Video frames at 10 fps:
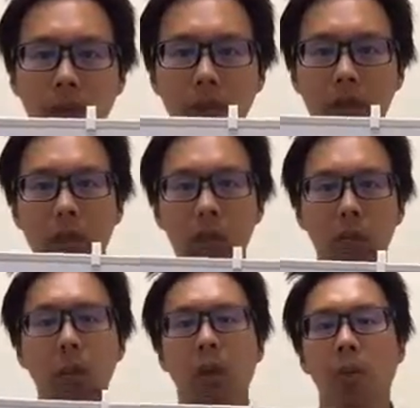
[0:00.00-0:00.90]

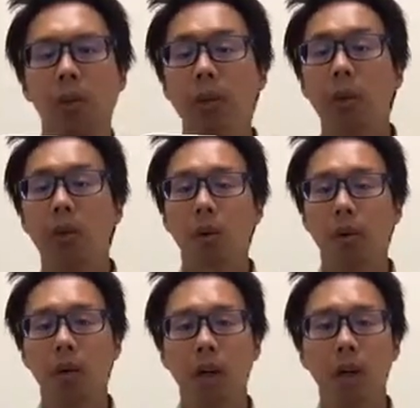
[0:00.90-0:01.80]
sexual problem,
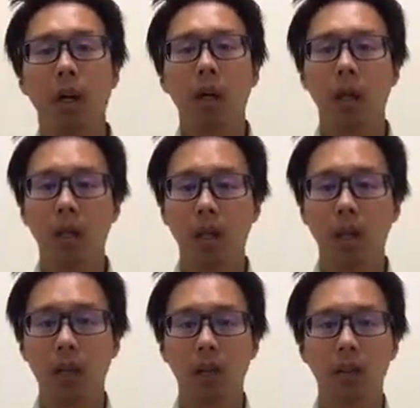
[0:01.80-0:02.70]
or it
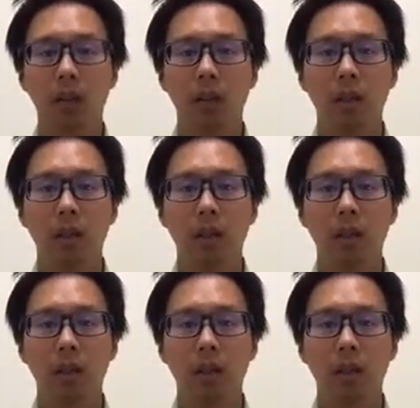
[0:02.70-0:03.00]
can